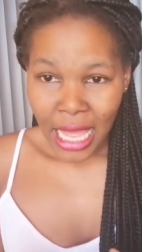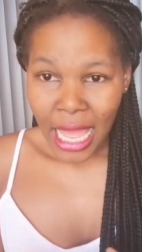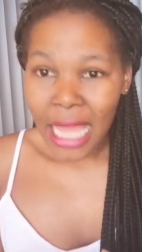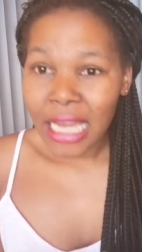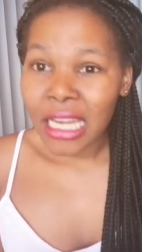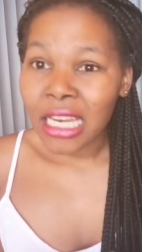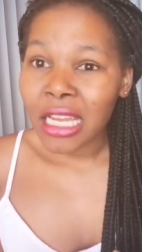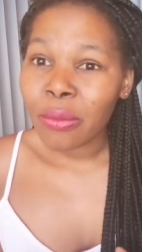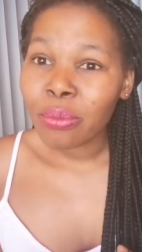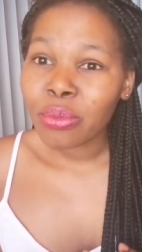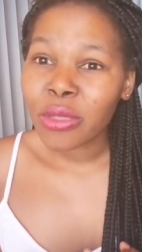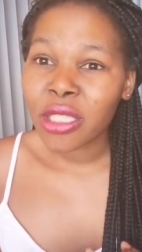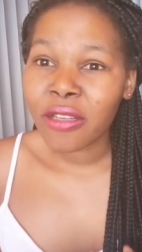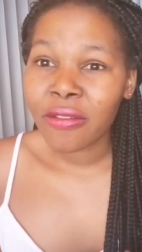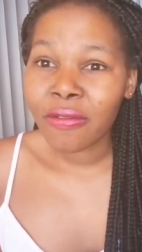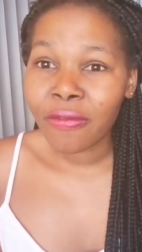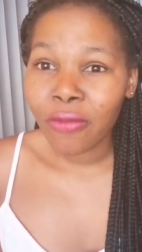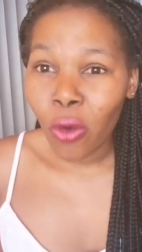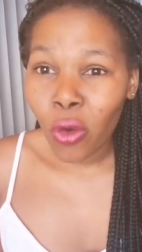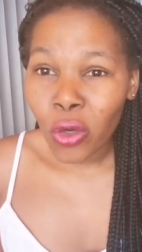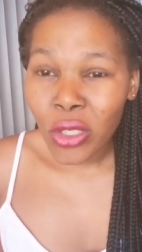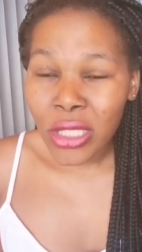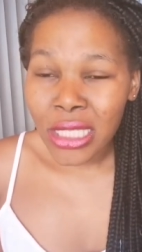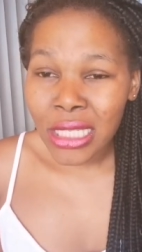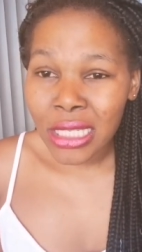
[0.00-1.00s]
end up
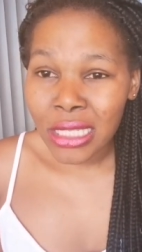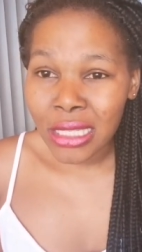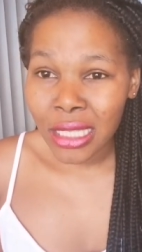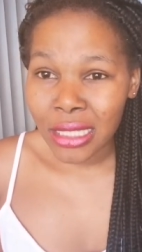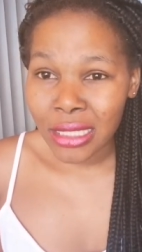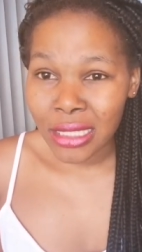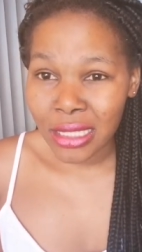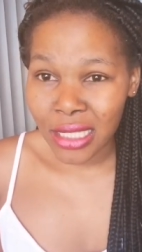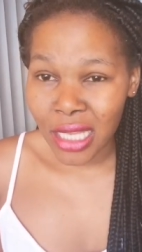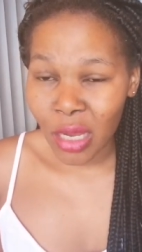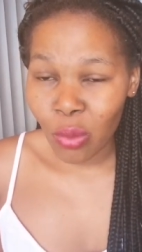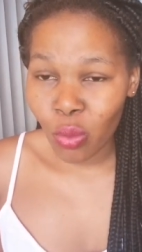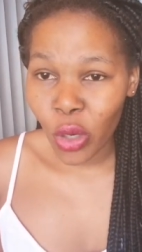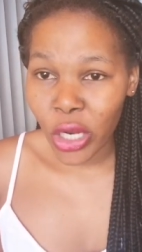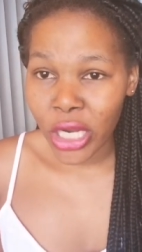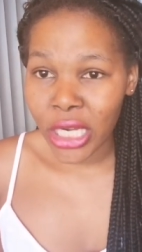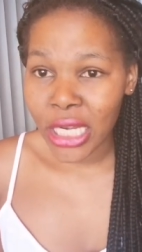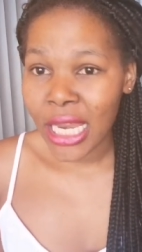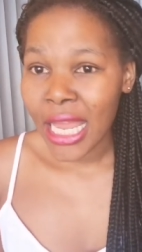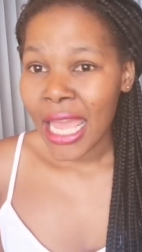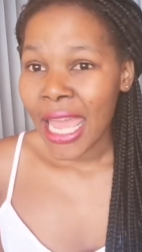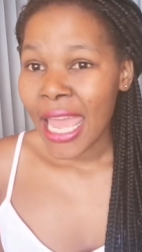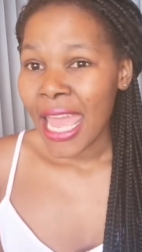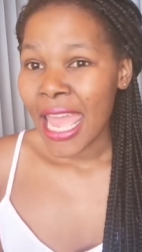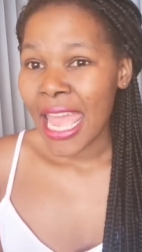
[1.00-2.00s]
divorcing that
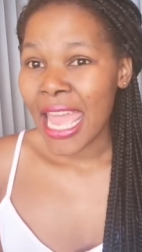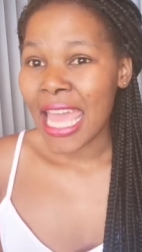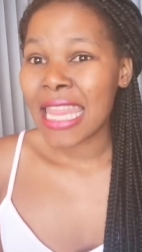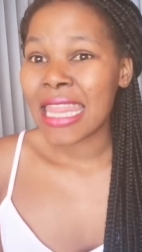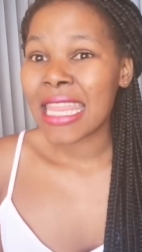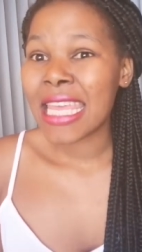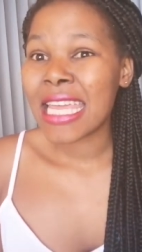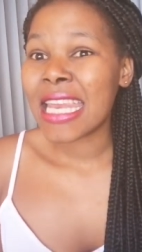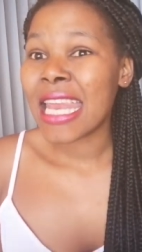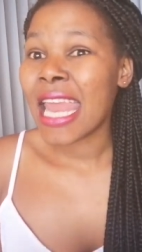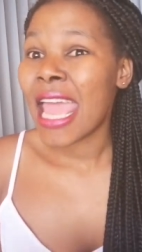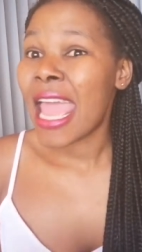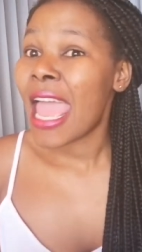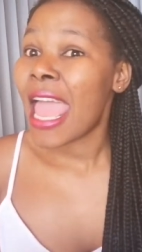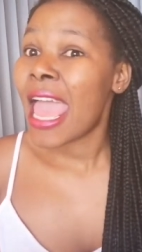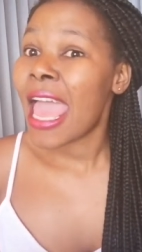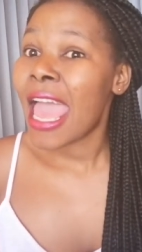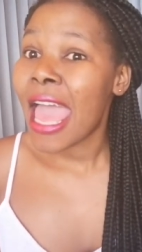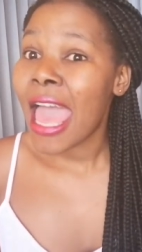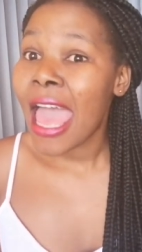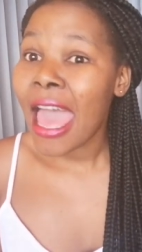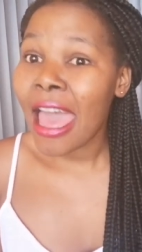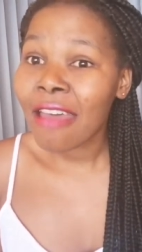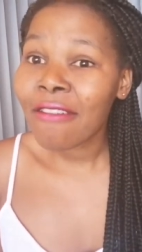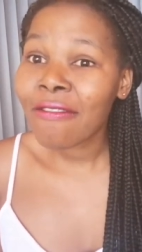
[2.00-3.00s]
someone and then
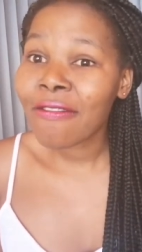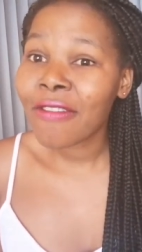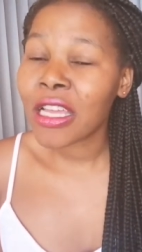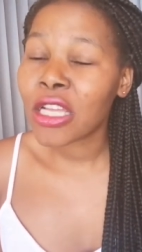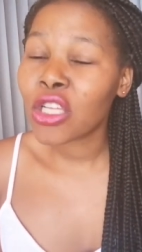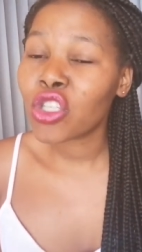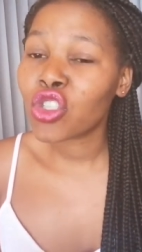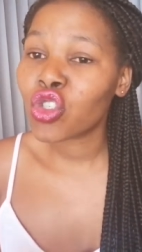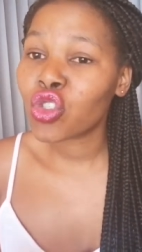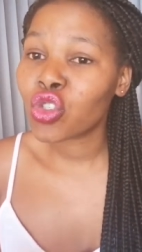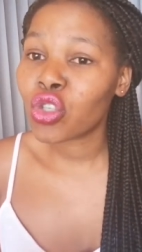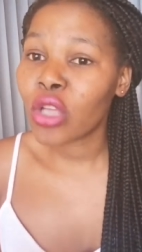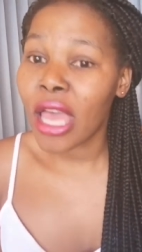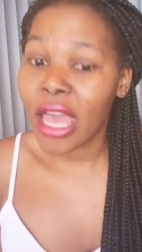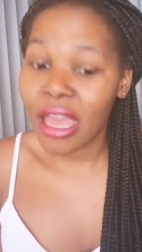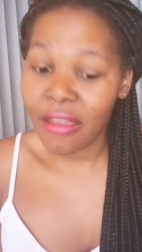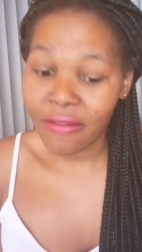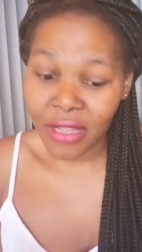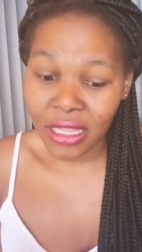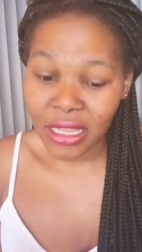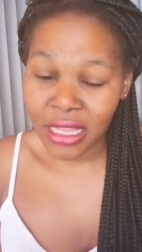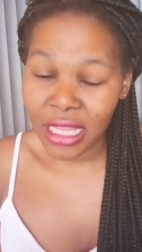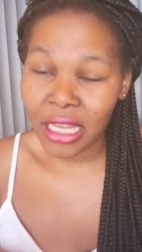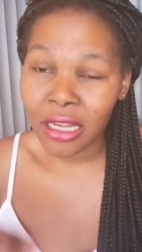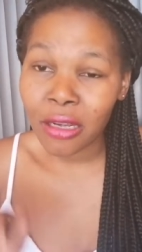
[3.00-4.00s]
having
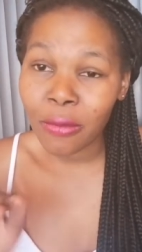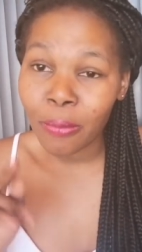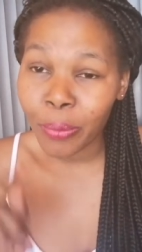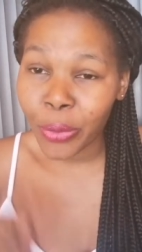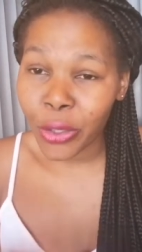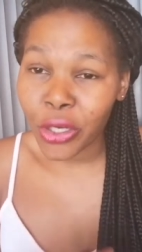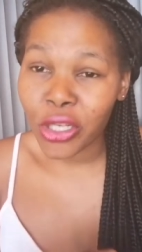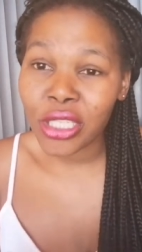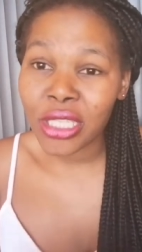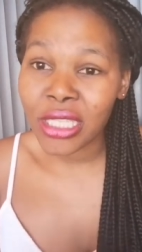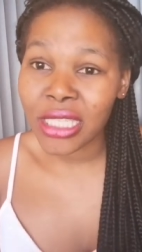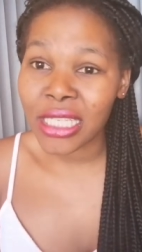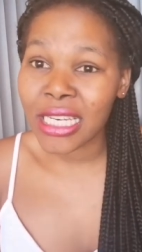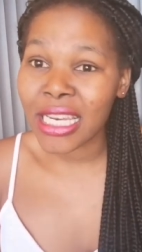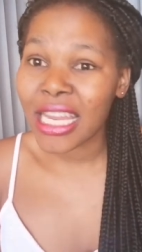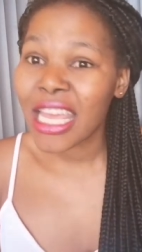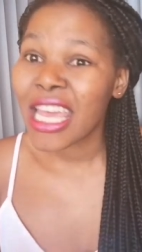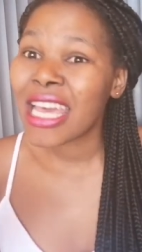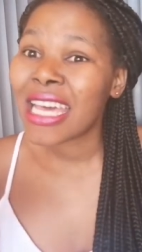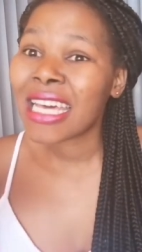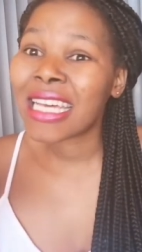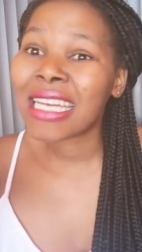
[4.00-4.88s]
having that person